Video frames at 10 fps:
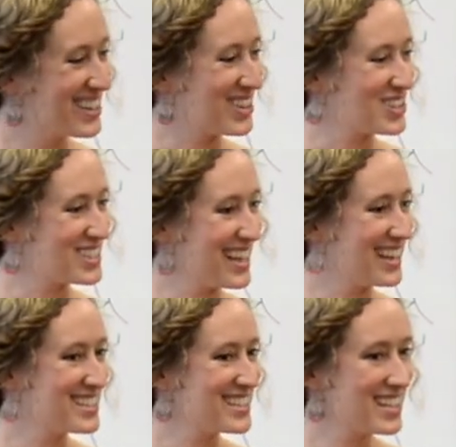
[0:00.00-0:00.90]
those
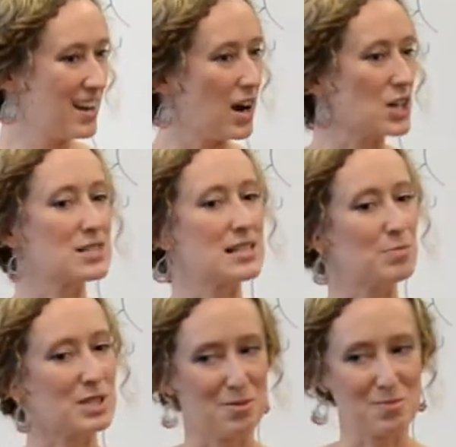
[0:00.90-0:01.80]
things are
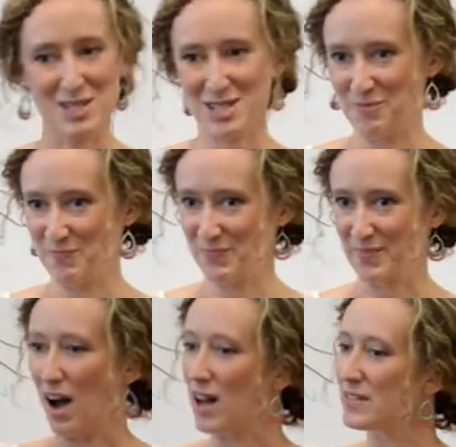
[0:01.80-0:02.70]
symptoms.
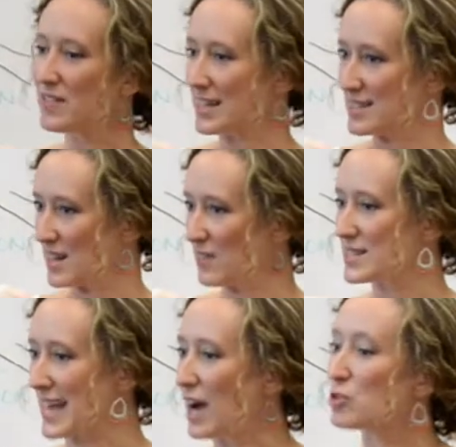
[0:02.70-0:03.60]
All of that stuff
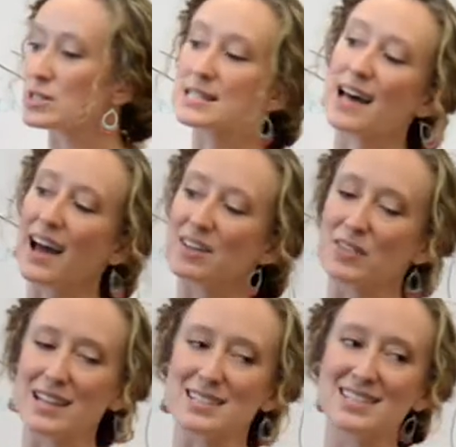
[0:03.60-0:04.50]
is outside of
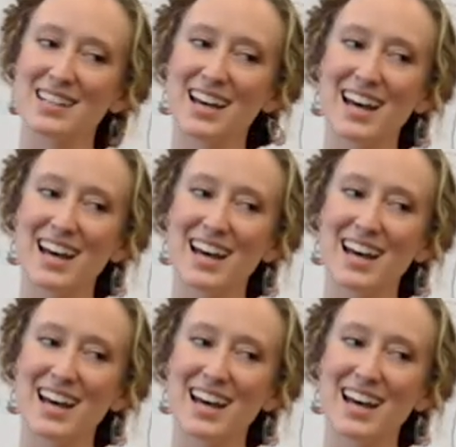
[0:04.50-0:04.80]
us.